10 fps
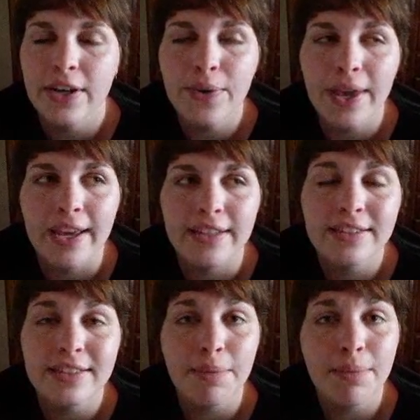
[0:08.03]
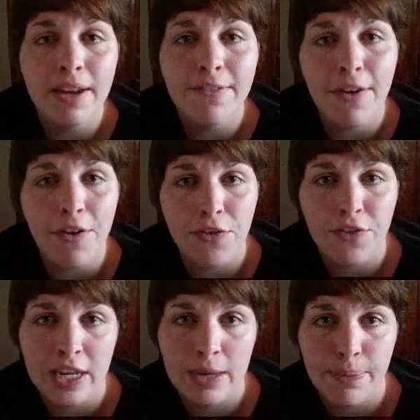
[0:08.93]
Okay, since I'm not a very
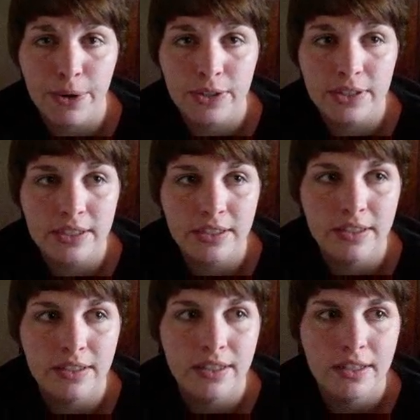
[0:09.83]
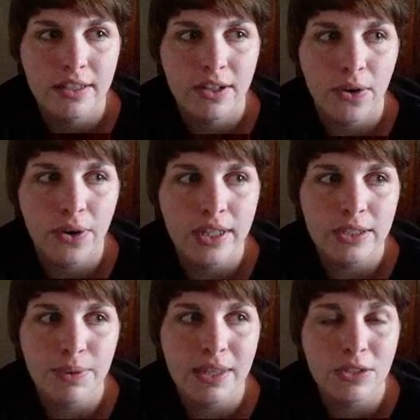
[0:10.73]
funny person, or
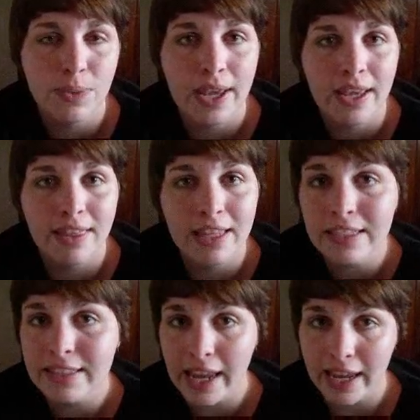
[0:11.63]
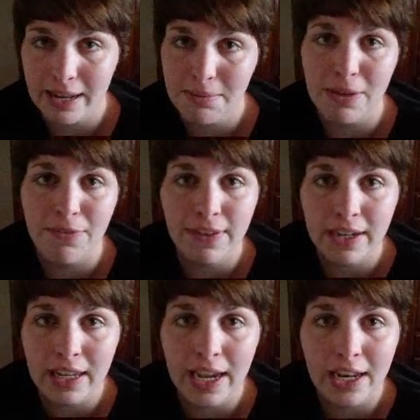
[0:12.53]
let's put it this way, things can be
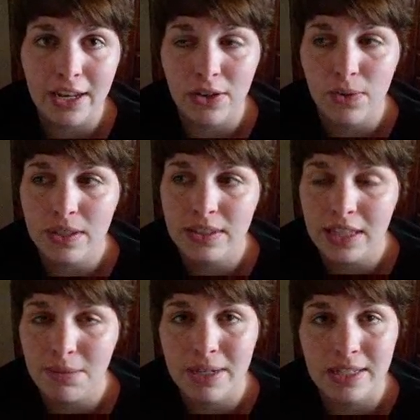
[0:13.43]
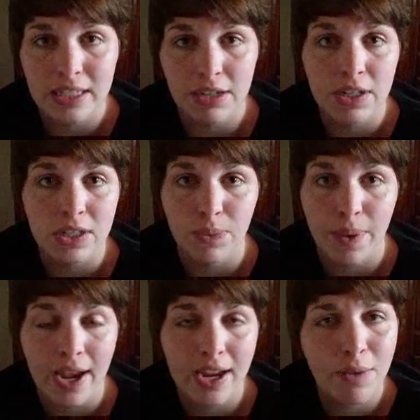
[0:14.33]
funny and you can say them in a serious
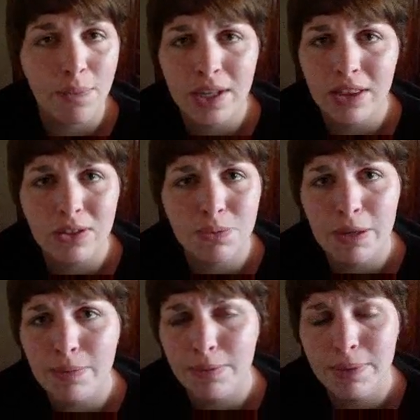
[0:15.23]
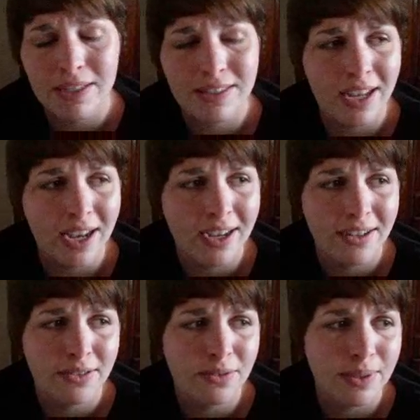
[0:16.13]
way, and I'm one of those people because
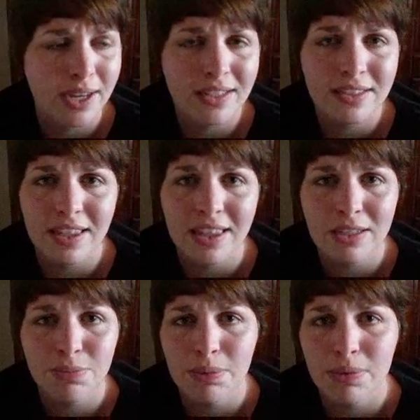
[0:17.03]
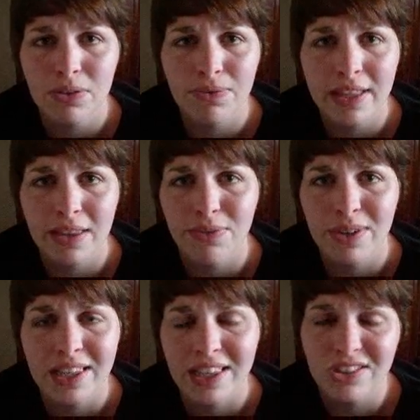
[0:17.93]
when I say things, people don't find them
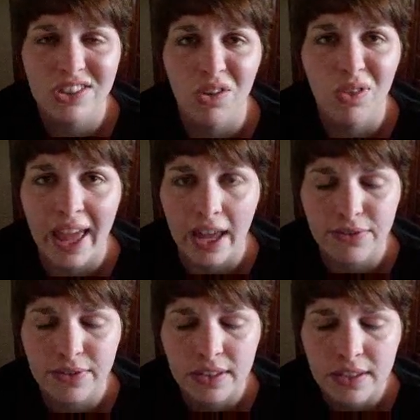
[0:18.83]
funny, they just don't laugh.